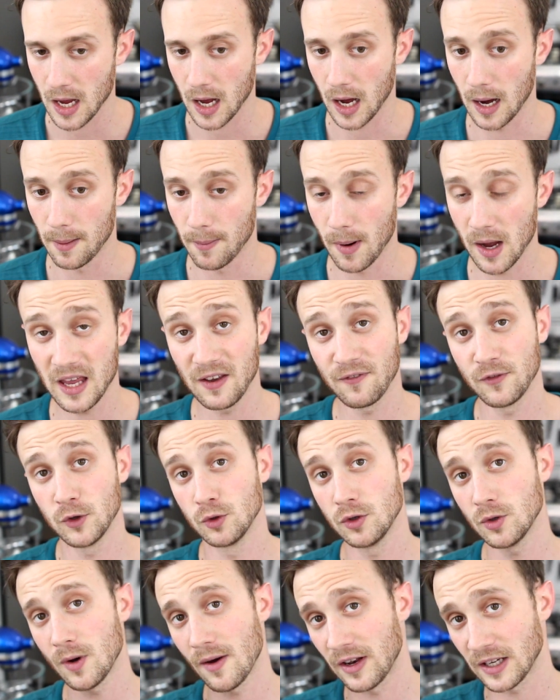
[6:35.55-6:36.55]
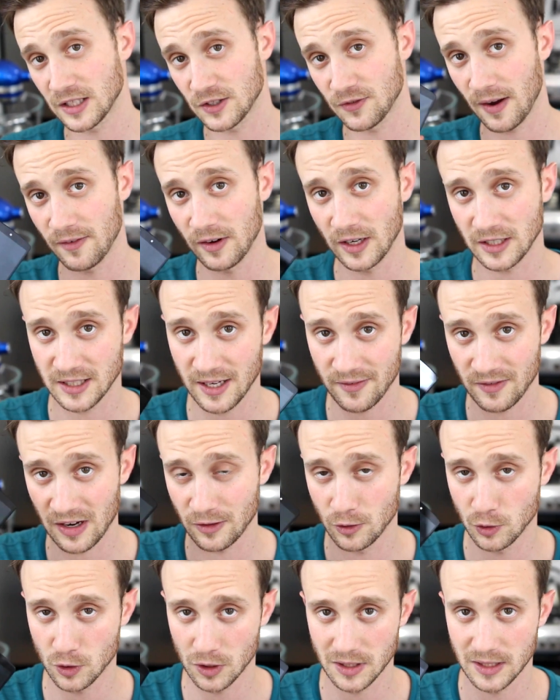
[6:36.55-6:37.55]
Um, if you do have a Nexus 5 or Nexus 7
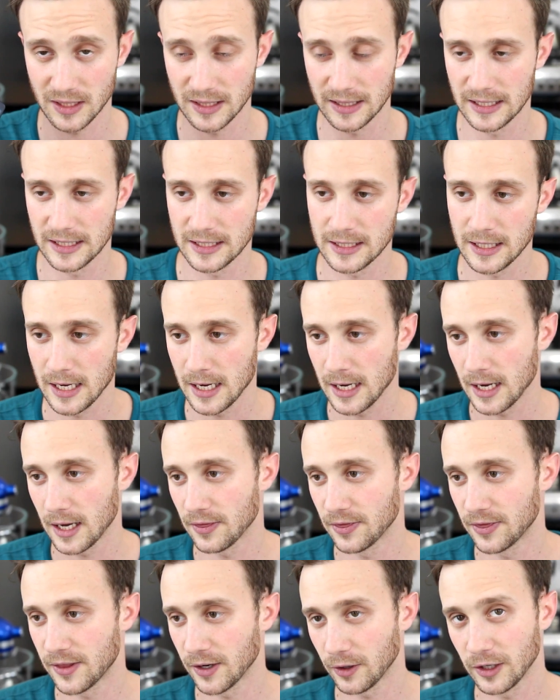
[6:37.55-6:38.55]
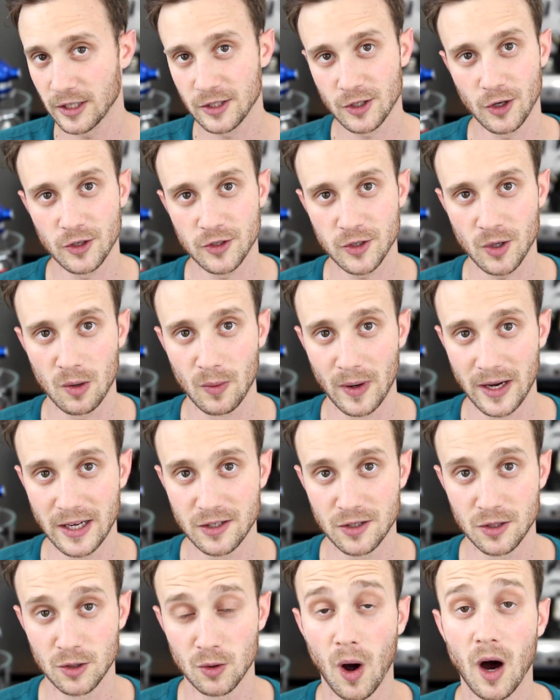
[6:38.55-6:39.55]
and you just did this, there is also a way
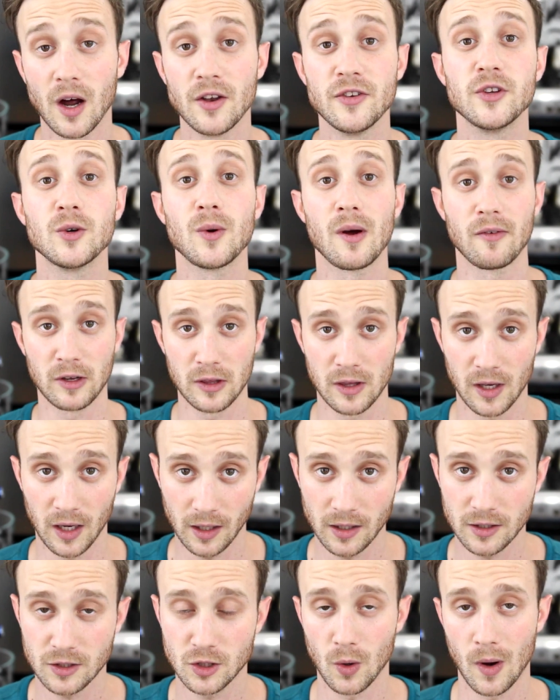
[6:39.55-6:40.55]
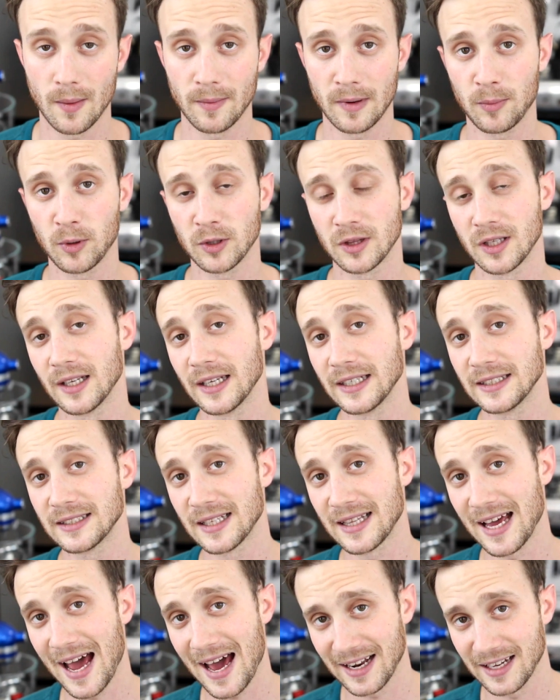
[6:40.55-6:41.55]
to undo everything. So I'm gonna put the link
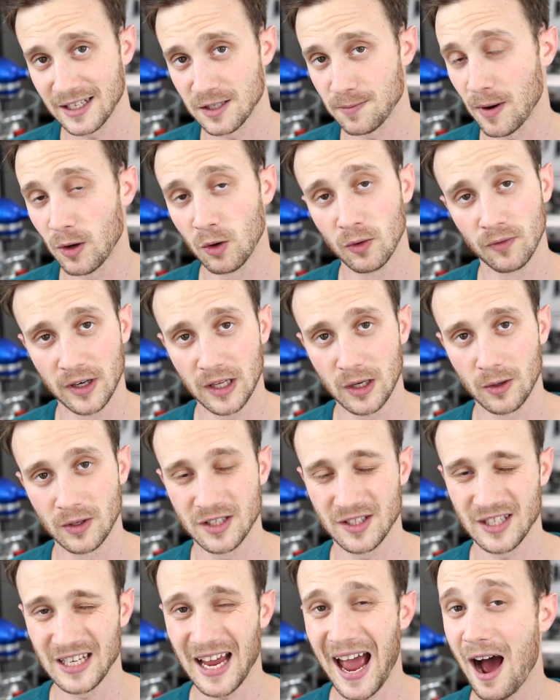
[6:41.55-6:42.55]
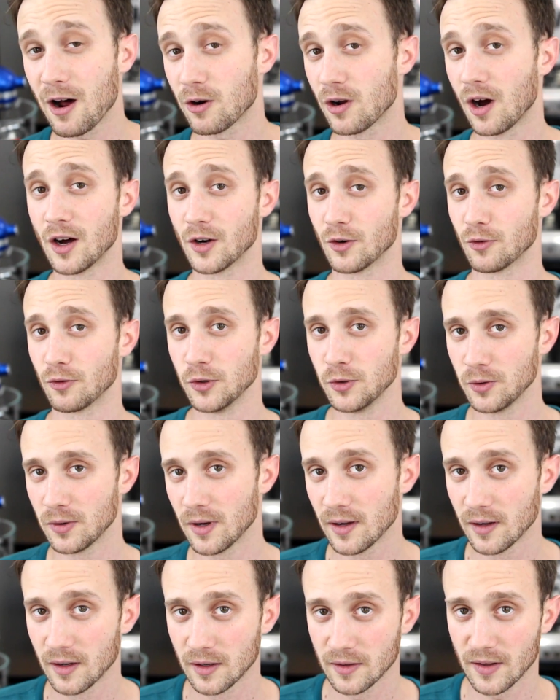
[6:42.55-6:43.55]
to that. It's my old video. It's the how to unroot
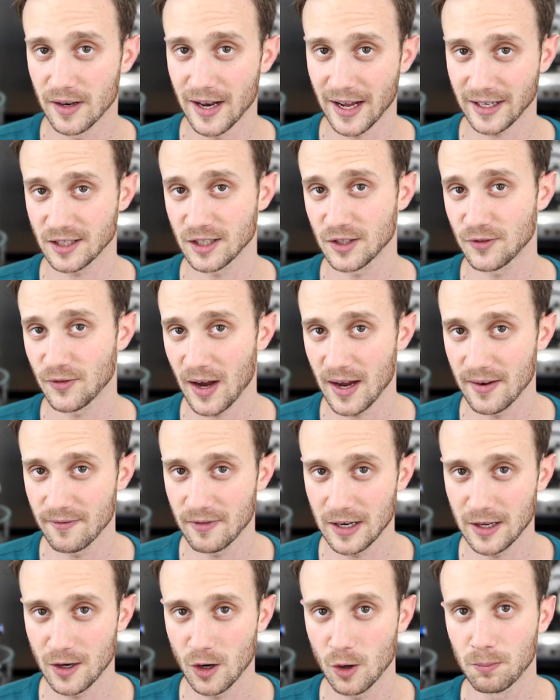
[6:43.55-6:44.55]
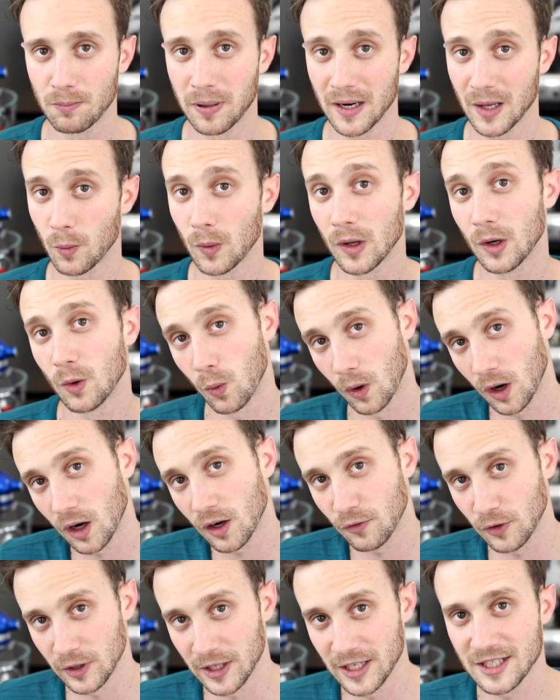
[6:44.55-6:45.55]
the Nexus 5 video, but it will
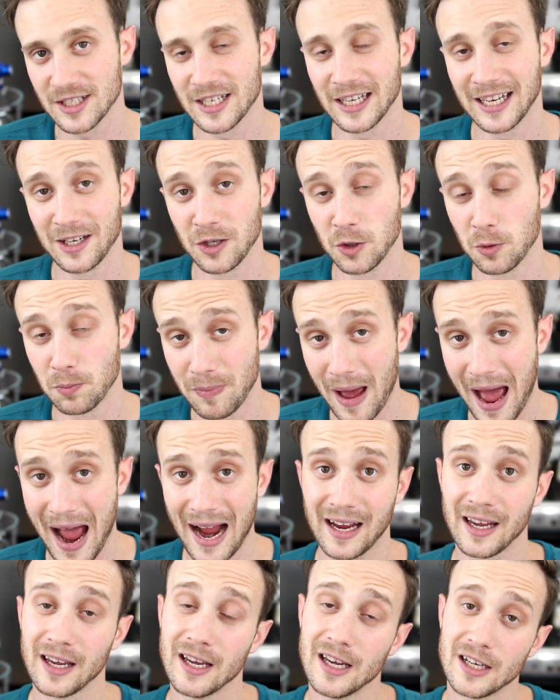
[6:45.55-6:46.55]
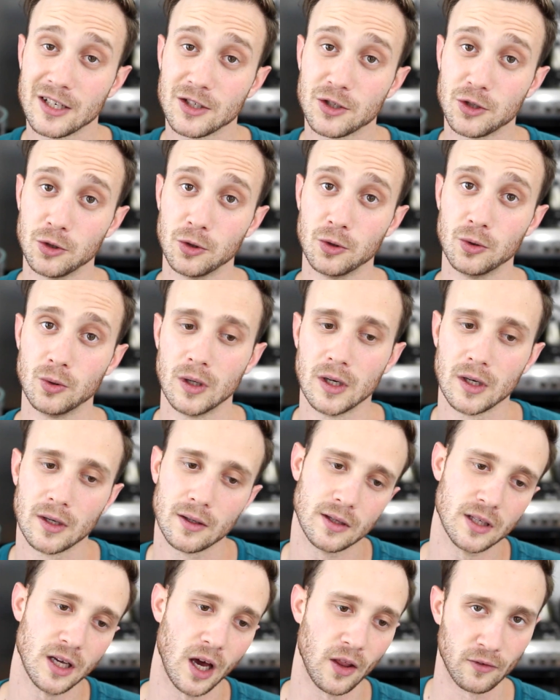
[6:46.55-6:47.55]
work for this to get you back to
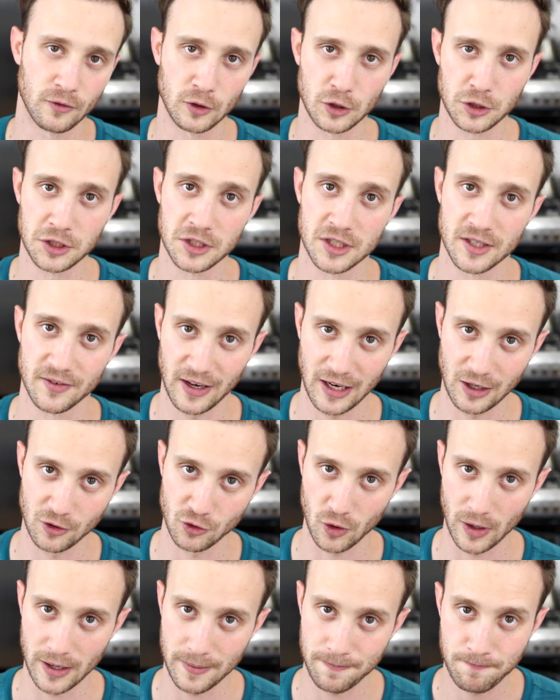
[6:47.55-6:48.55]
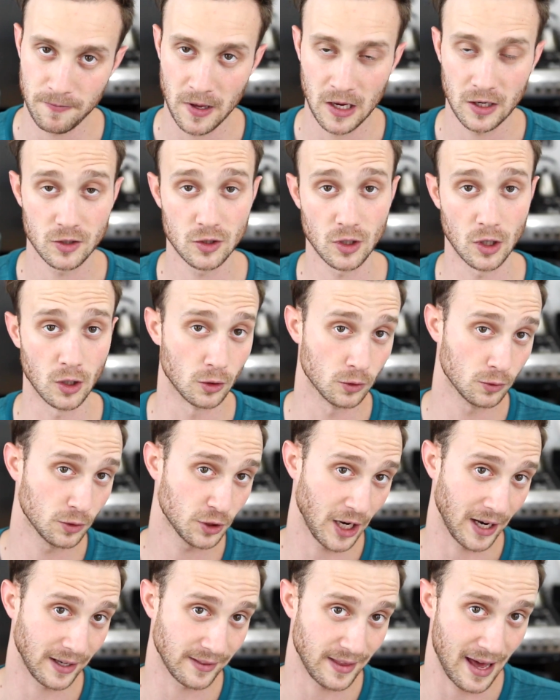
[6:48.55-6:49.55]
the other versions of Android. So
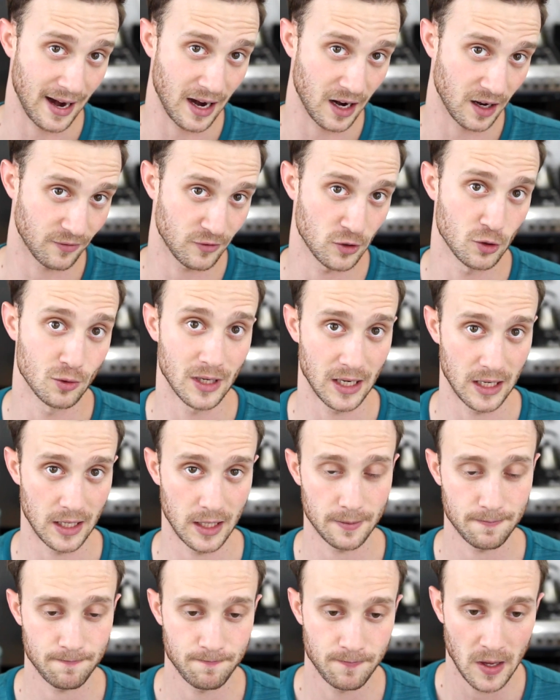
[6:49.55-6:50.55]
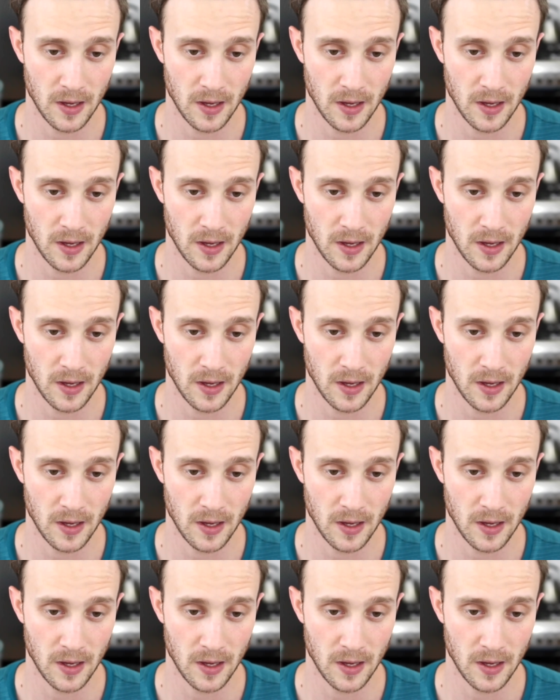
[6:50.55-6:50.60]
check that out if you need it.